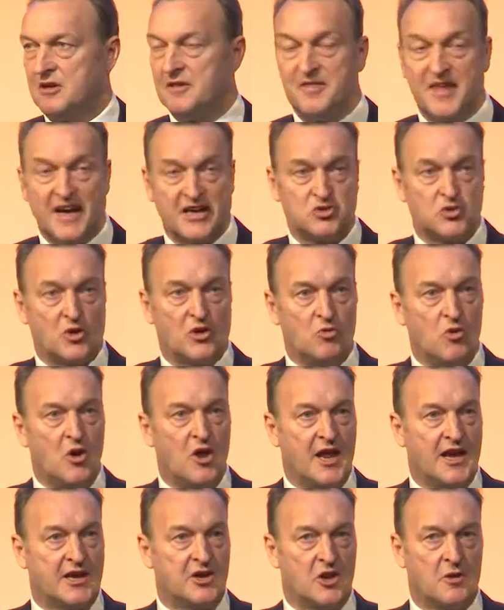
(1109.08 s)
That's what the
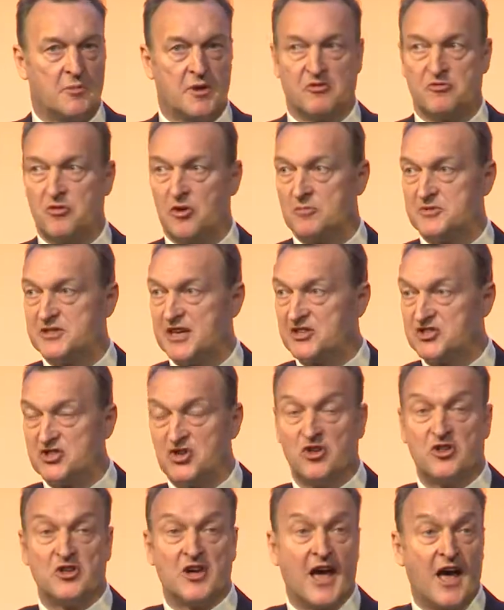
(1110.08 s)
World Economic Forum says.
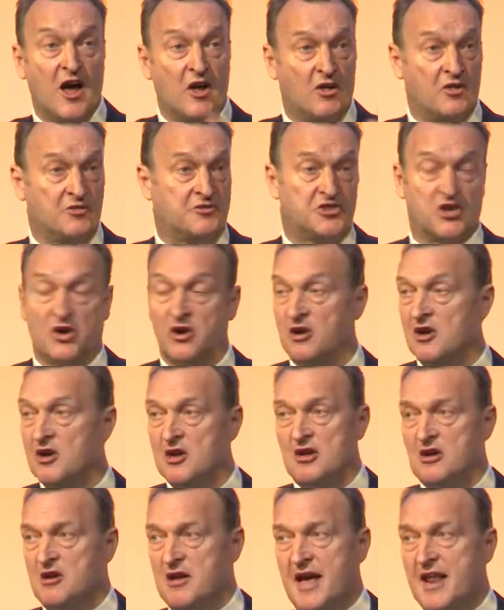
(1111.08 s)
So
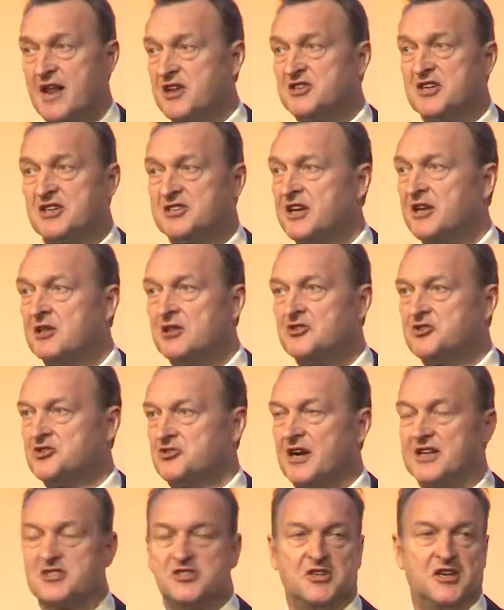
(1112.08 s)
NHS England's
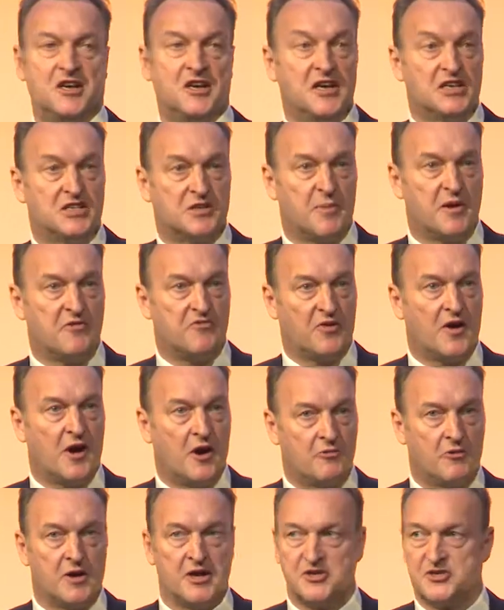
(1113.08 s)
strategy needs to be
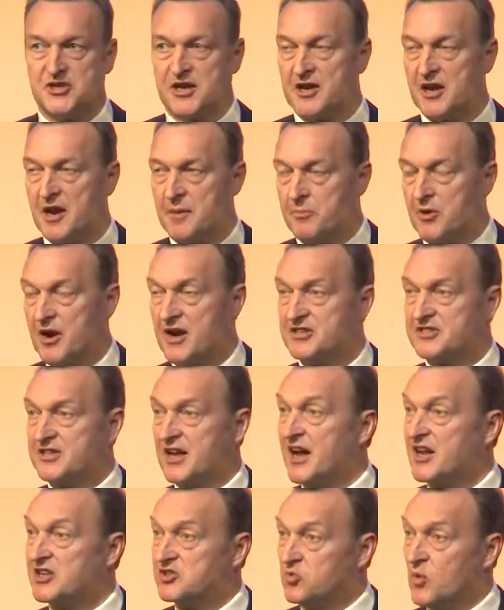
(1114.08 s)
far-reaching and embrace
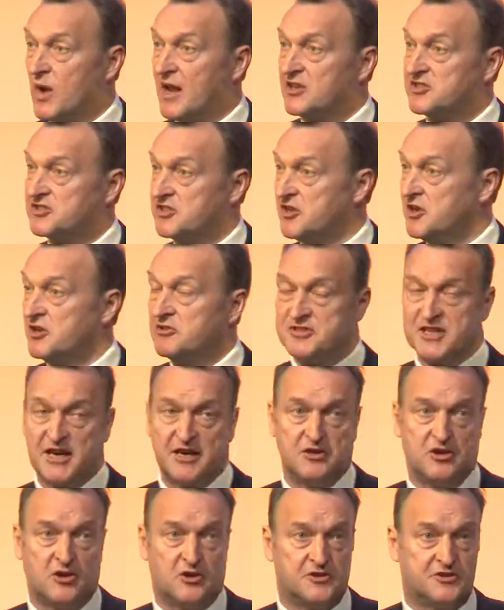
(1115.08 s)
that, as well as the new
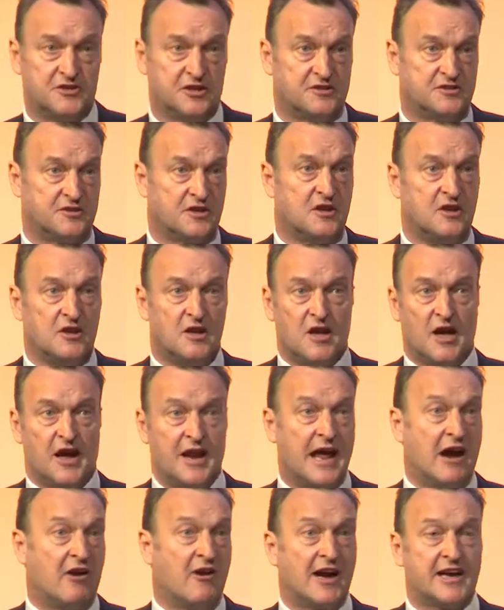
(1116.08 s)
technologies.
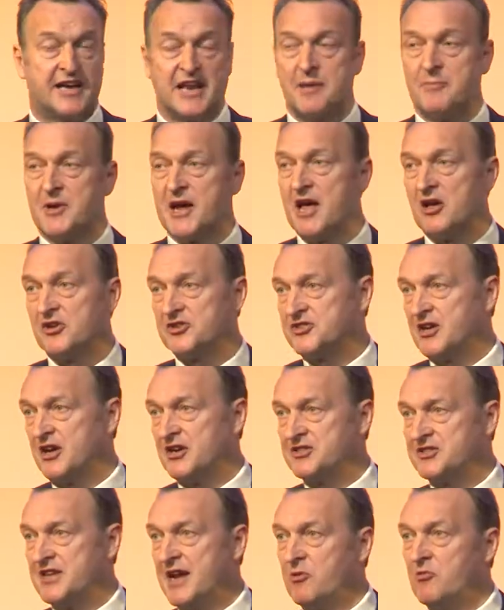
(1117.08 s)
And our academic health
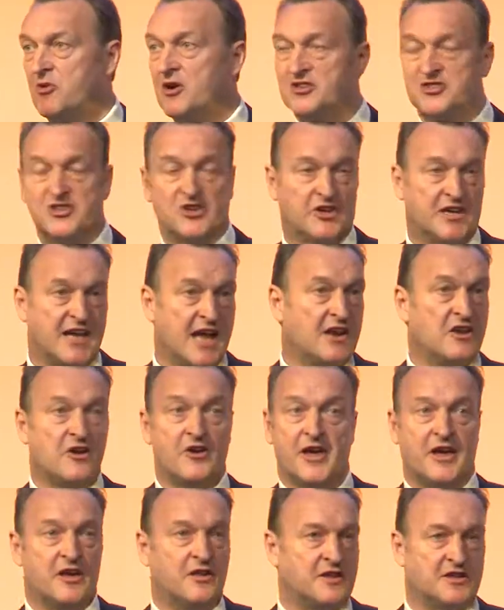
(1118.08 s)
science networks, who again are
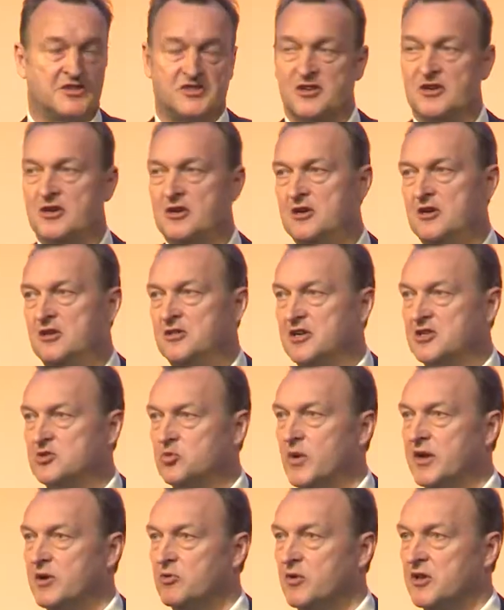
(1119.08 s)
here this
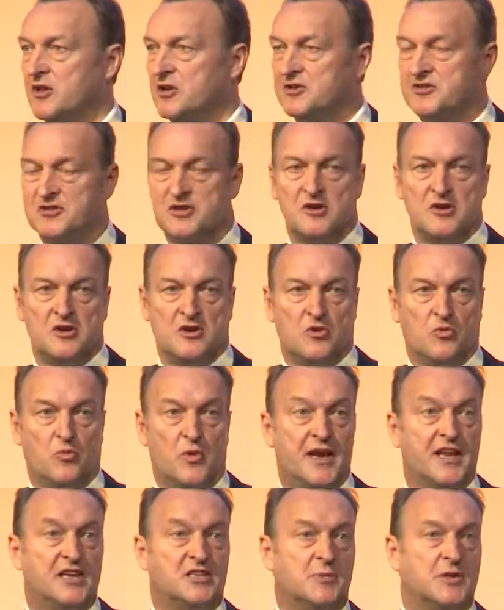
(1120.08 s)
week with us,
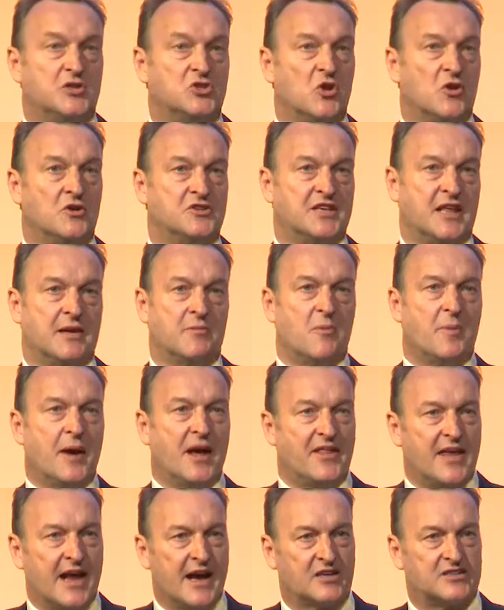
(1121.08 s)
we need to be talking to them
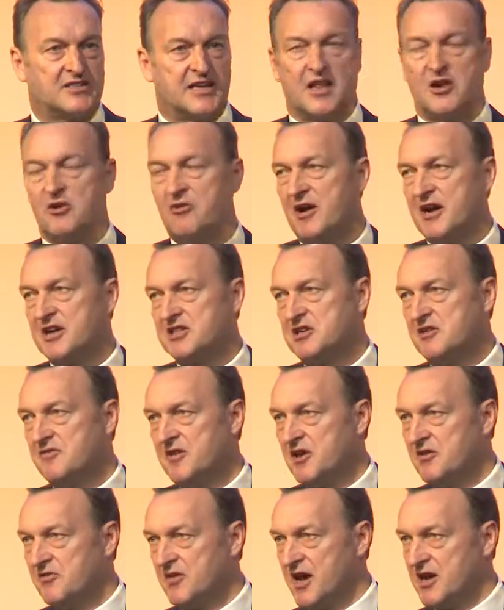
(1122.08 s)
about the acceleration of
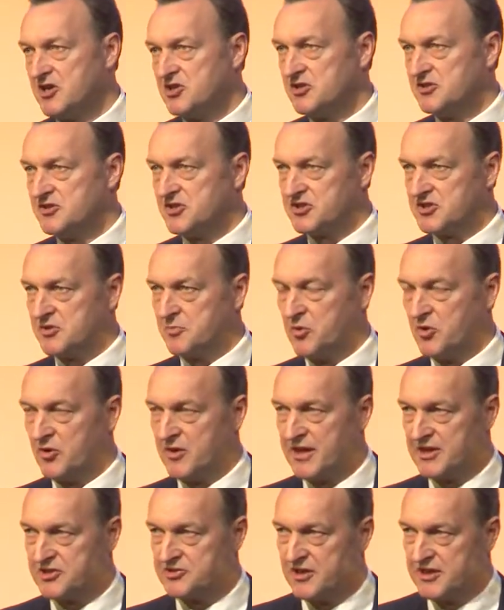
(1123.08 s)
innovation to
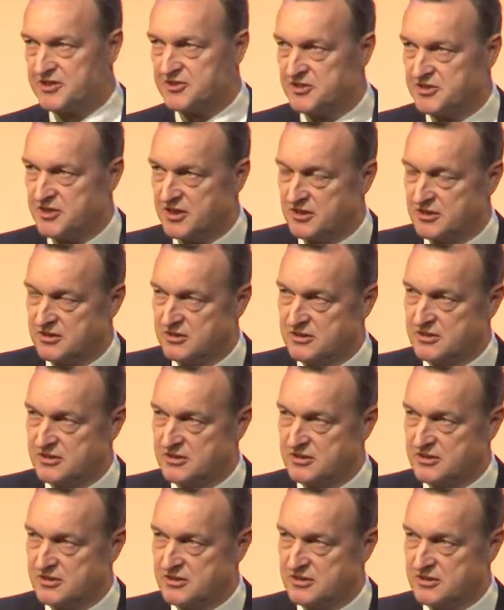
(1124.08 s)
support that strategy.